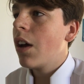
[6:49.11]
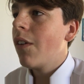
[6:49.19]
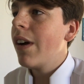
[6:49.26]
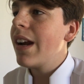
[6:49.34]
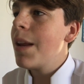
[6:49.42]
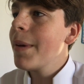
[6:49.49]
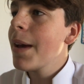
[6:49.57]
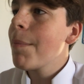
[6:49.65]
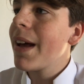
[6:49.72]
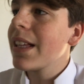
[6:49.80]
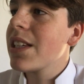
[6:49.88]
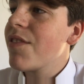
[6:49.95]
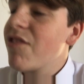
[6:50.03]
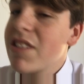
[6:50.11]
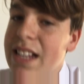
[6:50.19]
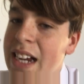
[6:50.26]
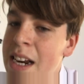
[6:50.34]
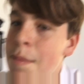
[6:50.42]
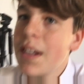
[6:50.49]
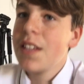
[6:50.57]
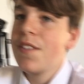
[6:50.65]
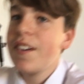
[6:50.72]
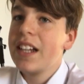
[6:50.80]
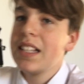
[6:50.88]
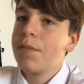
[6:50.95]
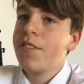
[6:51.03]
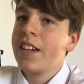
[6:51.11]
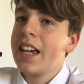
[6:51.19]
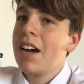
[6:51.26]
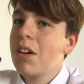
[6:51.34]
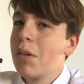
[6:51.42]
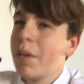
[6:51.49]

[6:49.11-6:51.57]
Wait, let me get back to you for a second. Let me just figure something out